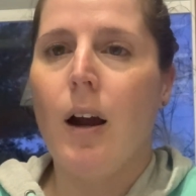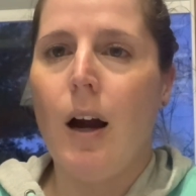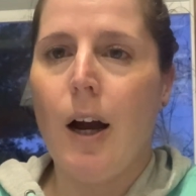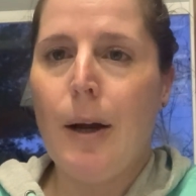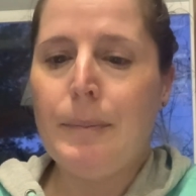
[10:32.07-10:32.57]

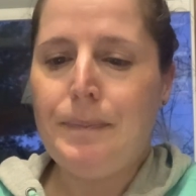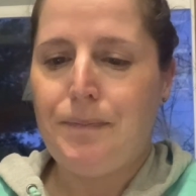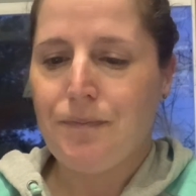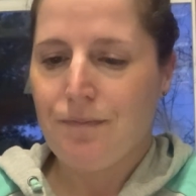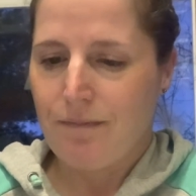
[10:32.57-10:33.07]

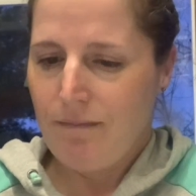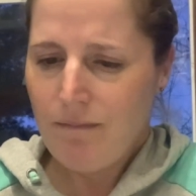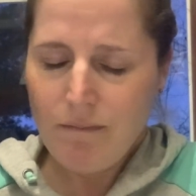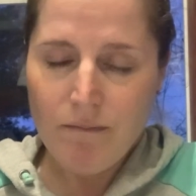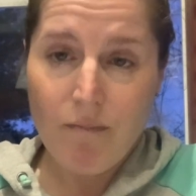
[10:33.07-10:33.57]

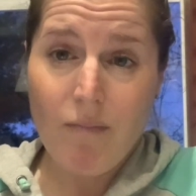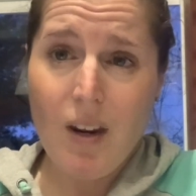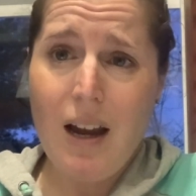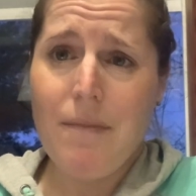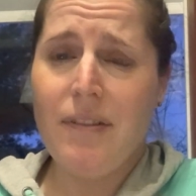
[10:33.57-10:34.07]

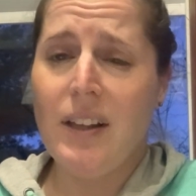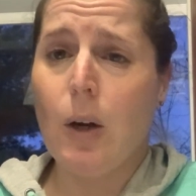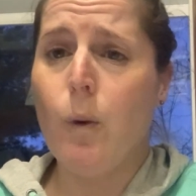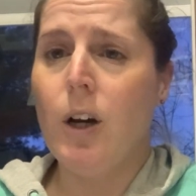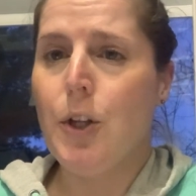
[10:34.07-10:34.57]
I feel
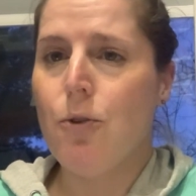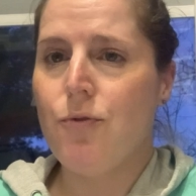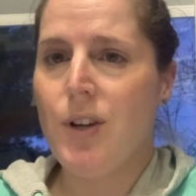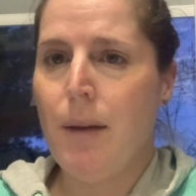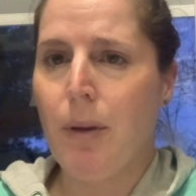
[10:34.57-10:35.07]
like we all know
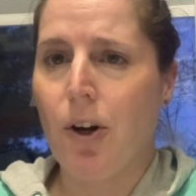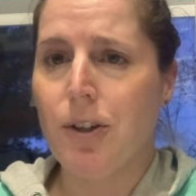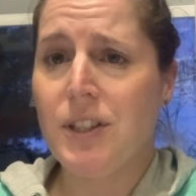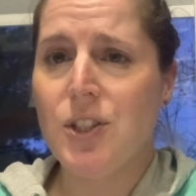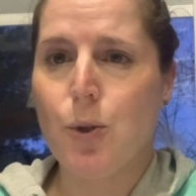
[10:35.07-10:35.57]
Jeanette
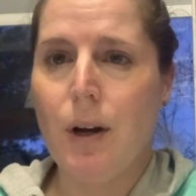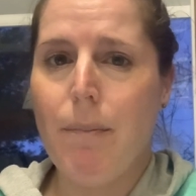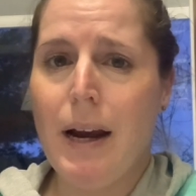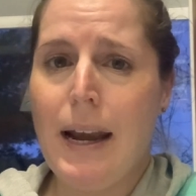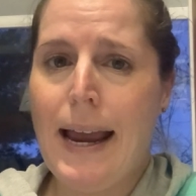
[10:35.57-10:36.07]
McCurdy's story
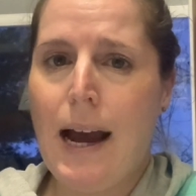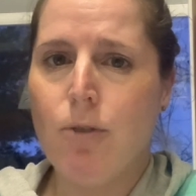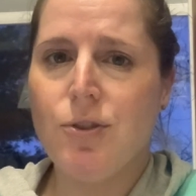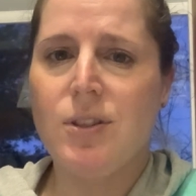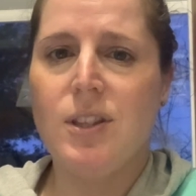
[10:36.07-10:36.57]
by now,
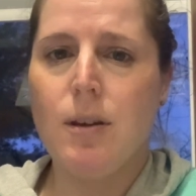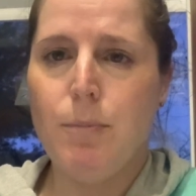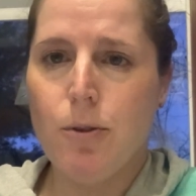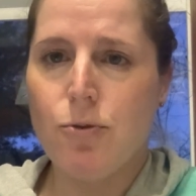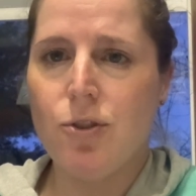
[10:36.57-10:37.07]
just the
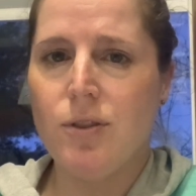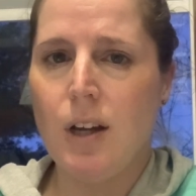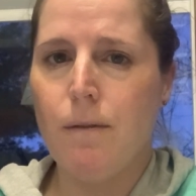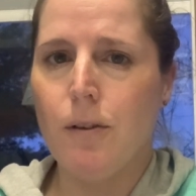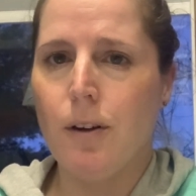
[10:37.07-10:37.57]
abuse she
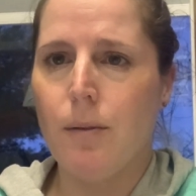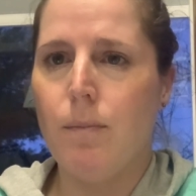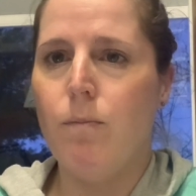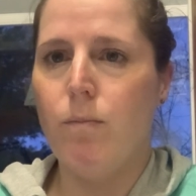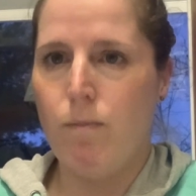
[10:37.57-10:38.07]
suffered
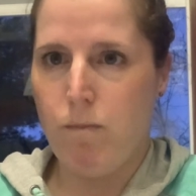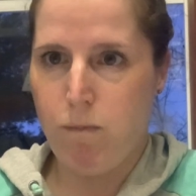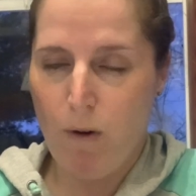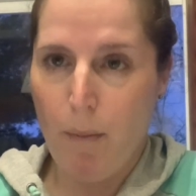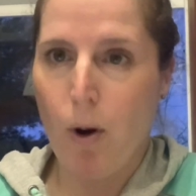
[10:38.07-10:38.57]

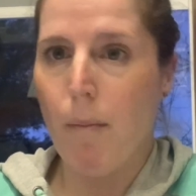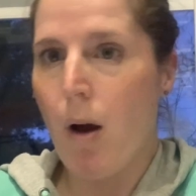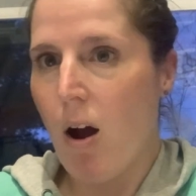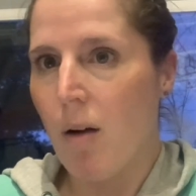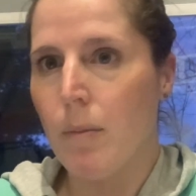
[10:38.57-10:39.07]
from her
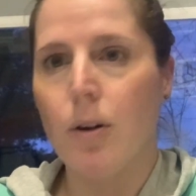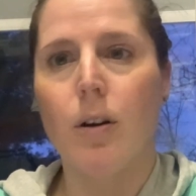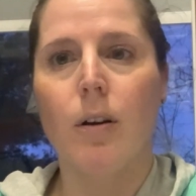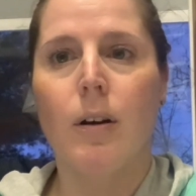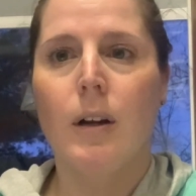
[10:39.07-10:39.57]
mom,
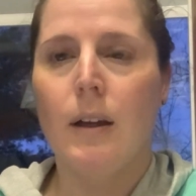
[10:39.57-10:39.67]
her